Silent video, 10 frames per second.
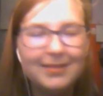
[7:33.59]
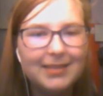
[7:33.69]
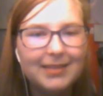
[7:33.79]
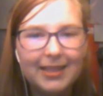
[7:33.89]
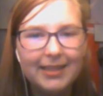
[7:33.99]

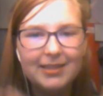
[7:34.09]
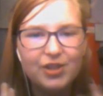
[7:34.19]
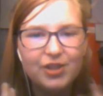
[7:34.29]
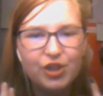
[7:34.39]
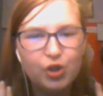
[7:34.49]

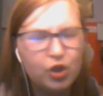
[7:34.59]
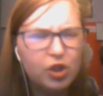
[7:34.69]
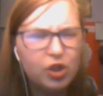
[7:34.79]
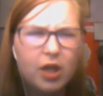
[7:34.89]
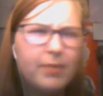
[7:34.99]
he's just
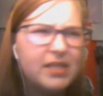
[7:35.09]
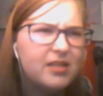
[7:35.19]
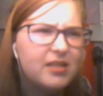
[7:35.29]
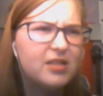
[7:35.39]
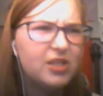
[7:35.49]
so
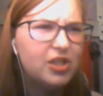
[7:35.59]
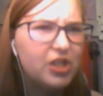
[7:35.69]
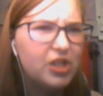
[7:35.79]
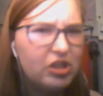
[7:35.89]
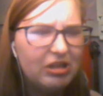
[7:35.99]

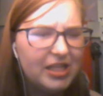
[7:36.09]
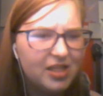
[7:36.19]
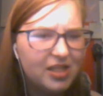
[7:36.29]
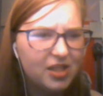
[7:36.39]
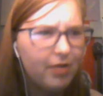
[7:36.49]
misunderstood
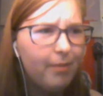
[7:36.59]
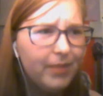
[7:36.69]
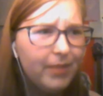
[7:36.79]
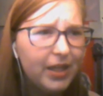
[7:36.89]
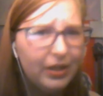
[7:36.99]
and so
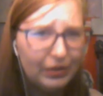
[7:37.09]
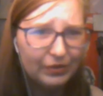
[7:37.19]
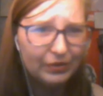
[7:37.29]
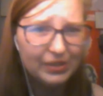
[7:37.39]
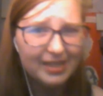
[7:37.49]

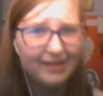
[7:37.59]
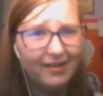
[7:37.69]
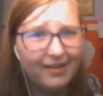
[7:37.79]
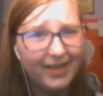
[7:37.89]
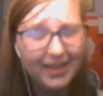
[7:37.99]
abused,
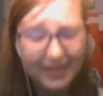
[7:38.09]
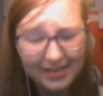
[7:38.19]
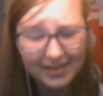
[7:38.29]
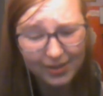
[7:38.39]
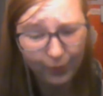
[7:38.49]
and I think
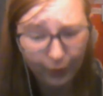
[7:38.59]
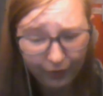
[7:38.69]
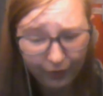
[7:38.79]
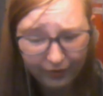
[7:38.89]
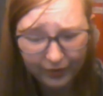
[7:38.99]
it's
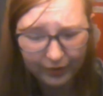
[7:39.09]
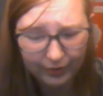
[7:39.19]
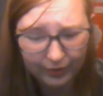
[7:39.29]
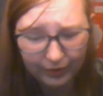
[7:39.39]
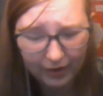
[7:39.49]
awful.